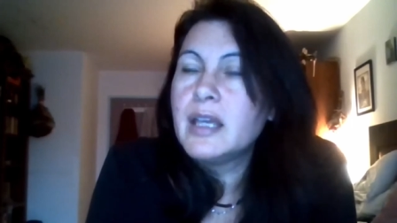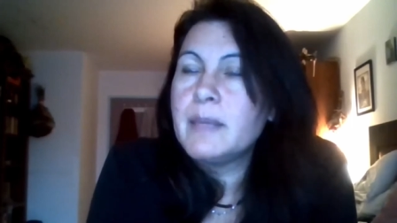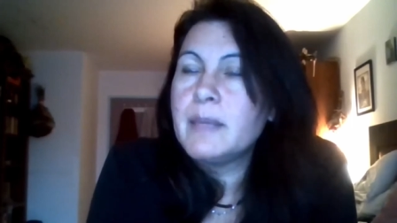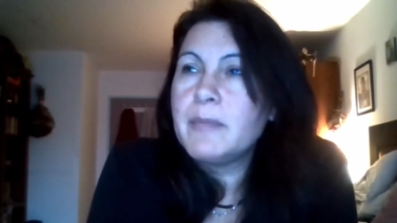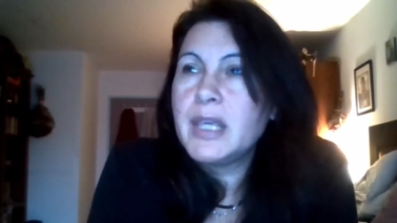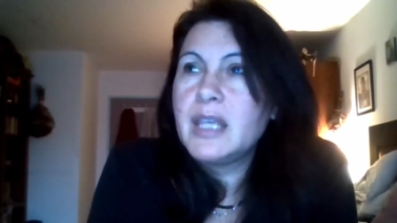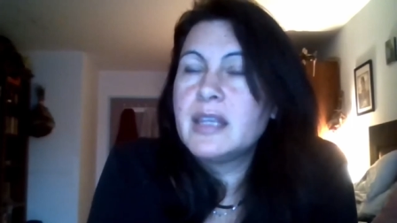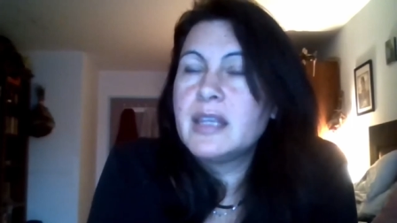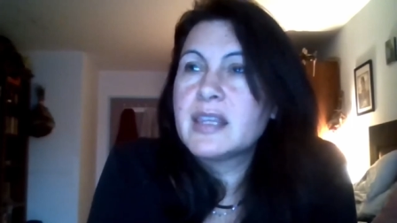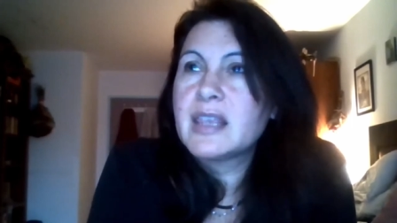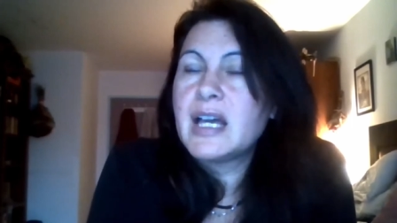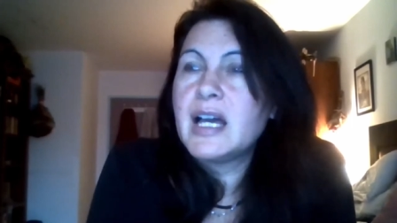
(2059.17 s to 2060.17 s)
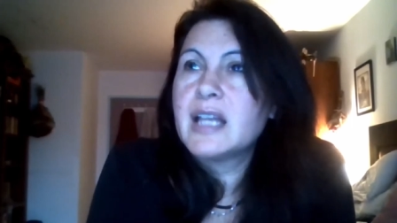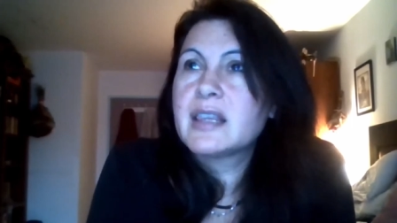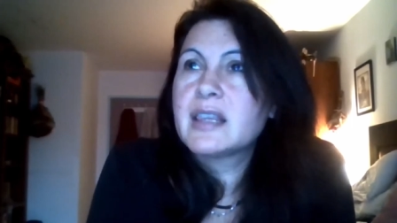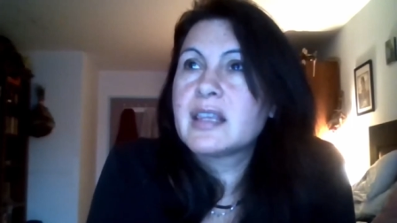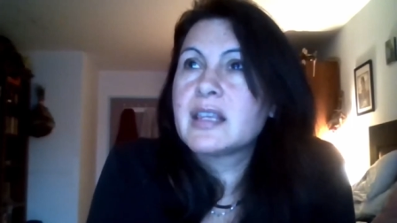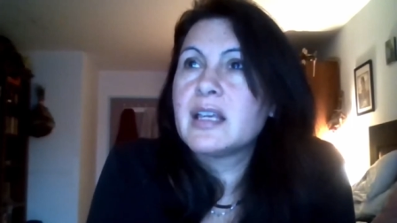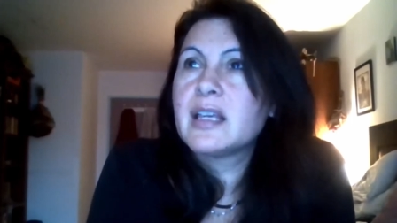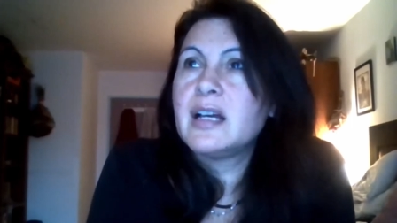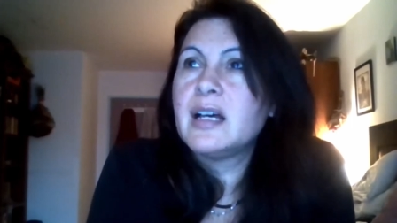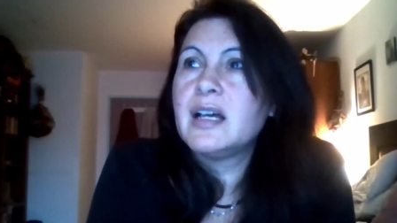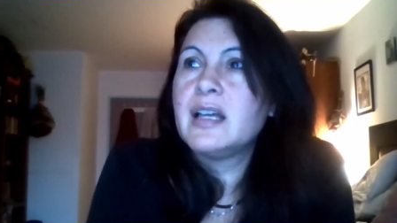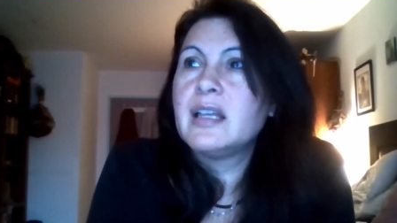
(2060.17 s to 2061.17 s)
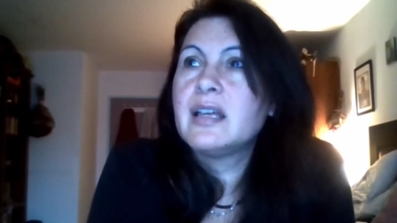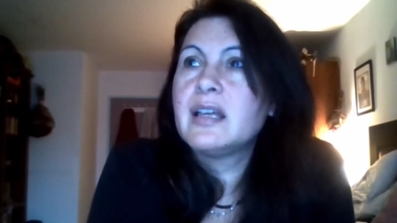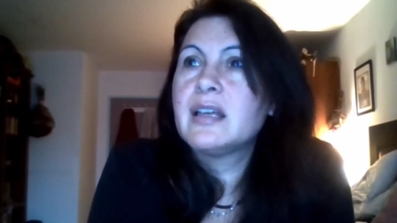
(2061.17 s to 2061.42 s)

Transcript: It means that uh,